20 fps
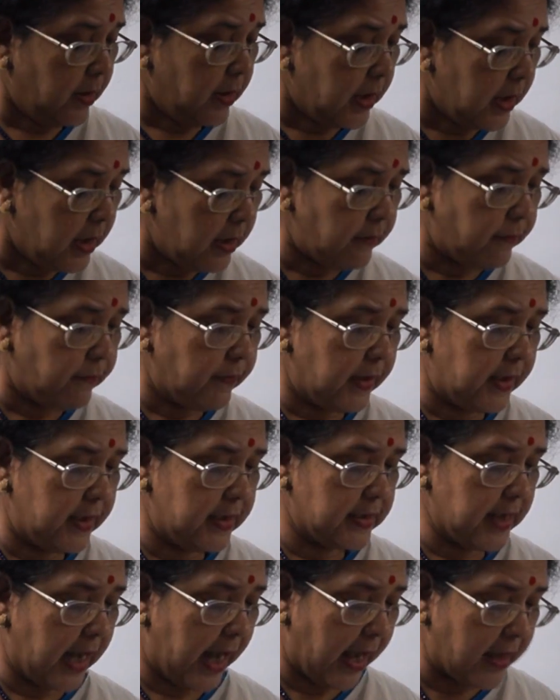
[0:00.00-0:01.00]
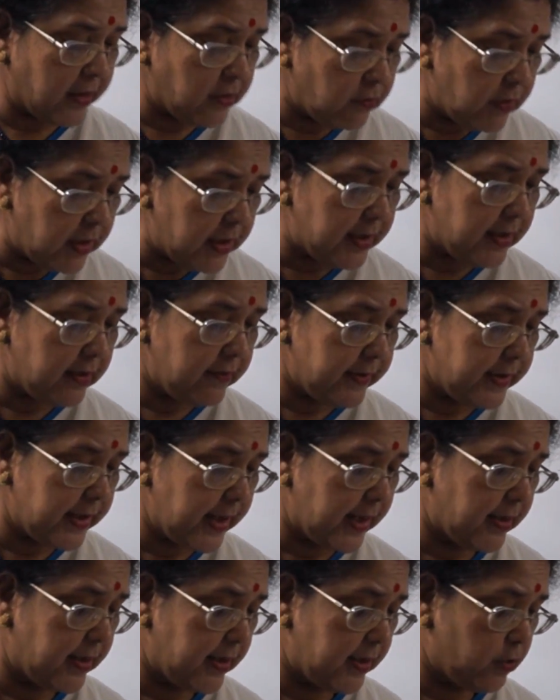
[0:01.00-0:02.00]
If his annual
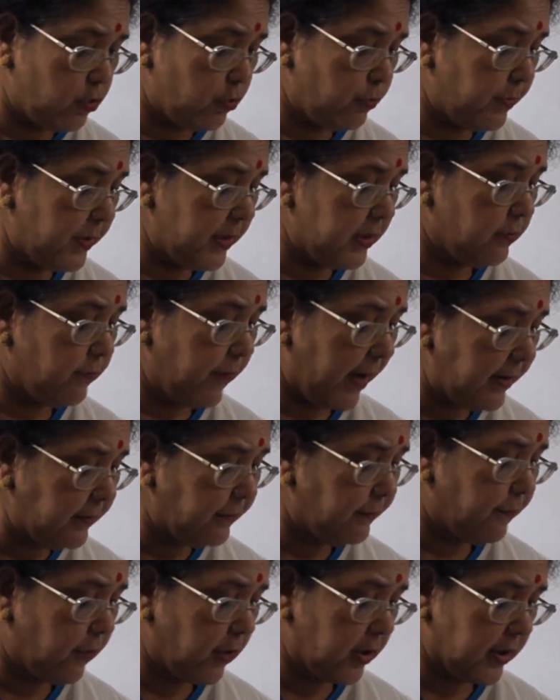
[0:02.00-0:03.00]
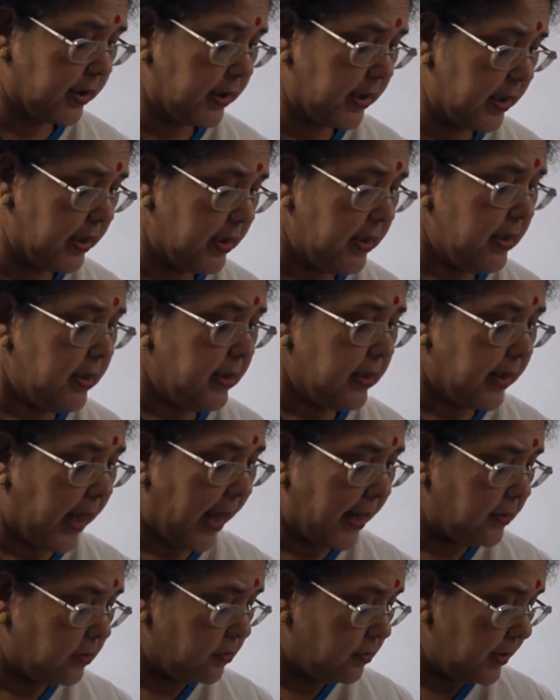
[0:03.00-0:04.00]
dividend is rupees 540,
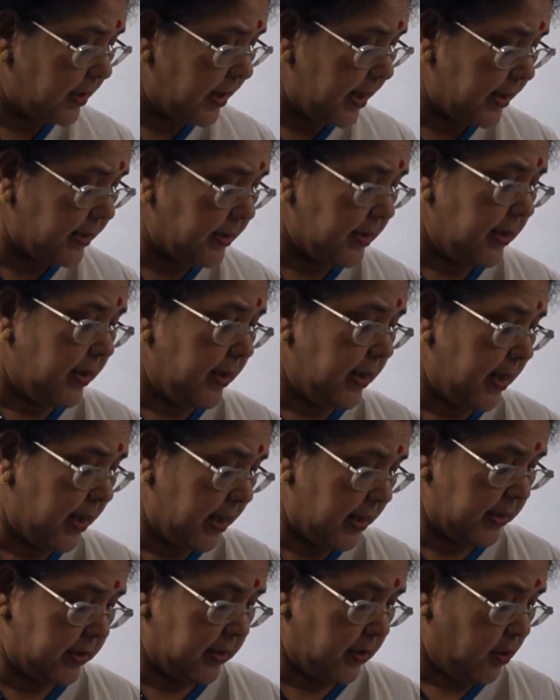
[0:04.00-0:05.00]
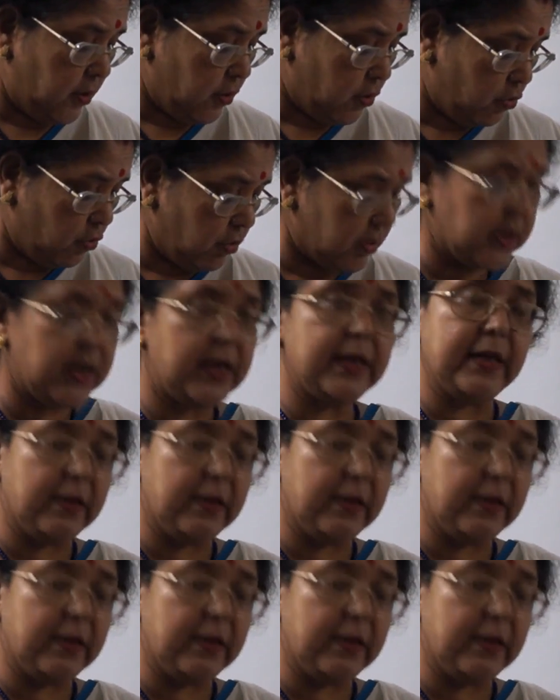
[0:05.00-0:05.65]
calculate his total